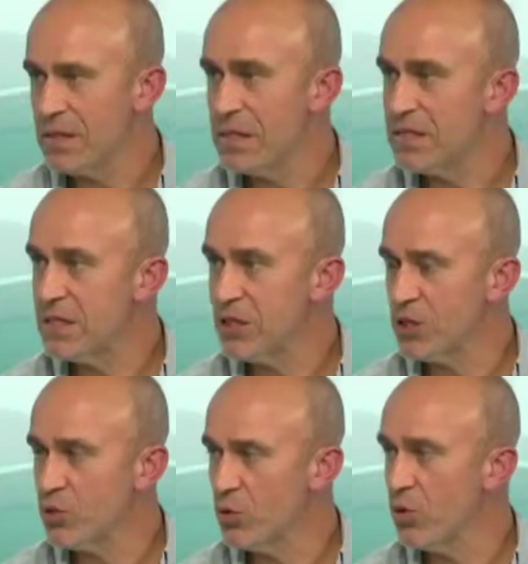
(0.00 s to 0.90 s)
it's easy
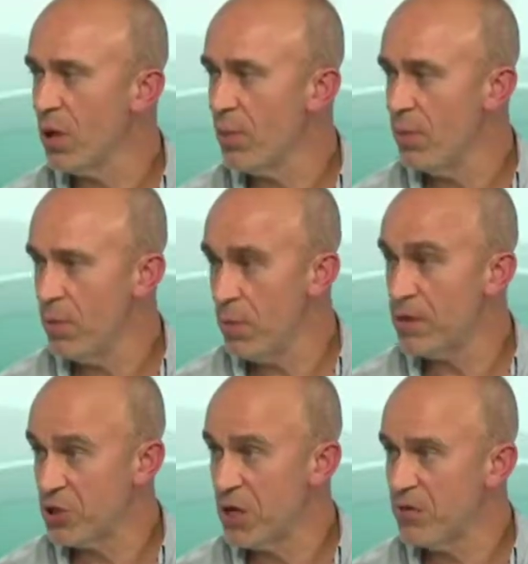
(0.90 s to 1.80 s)
to control
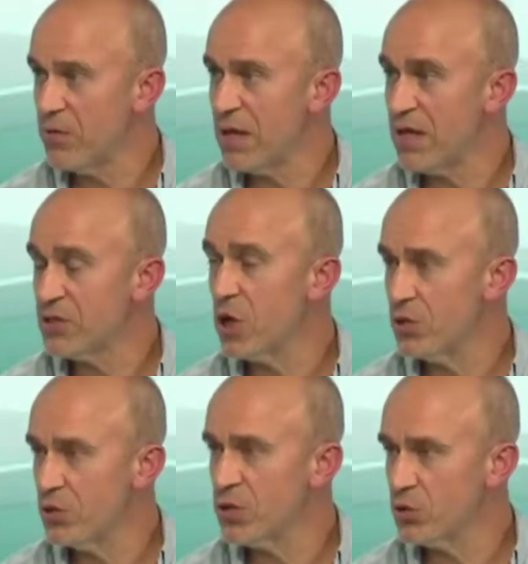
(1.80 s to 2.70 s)
a chunk of it, and it's
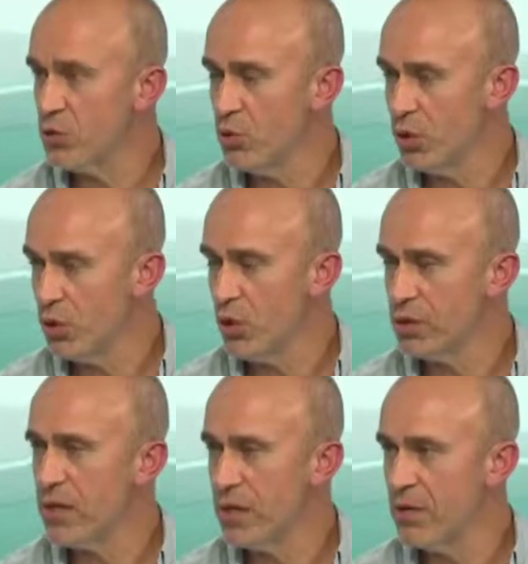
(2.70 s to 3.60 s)
hard to control the
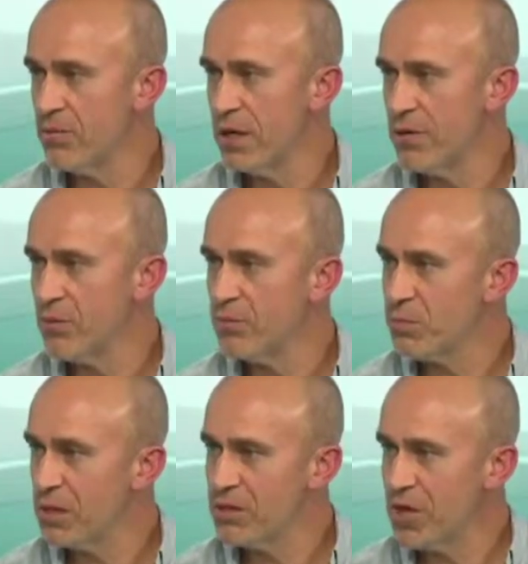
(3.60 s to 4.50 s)
long tail. And
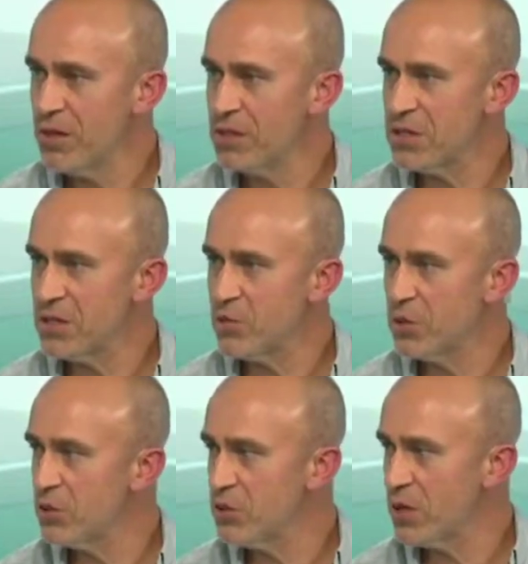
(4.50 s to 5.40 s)
the challenge is
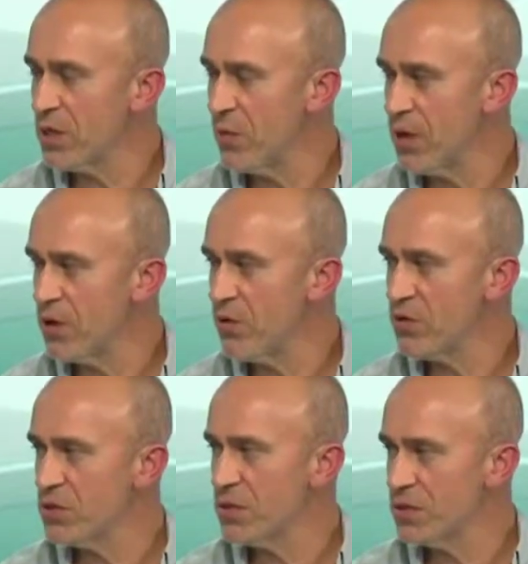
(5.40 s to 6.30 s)
when you're talking about
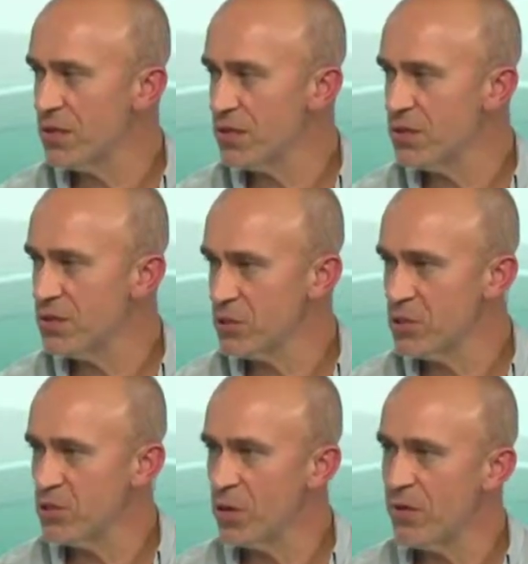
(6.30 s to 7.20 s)
artificial intelligence,
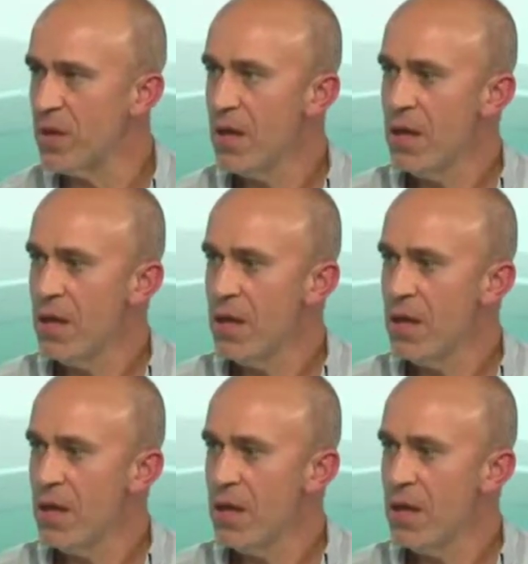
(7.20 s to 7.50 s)
which is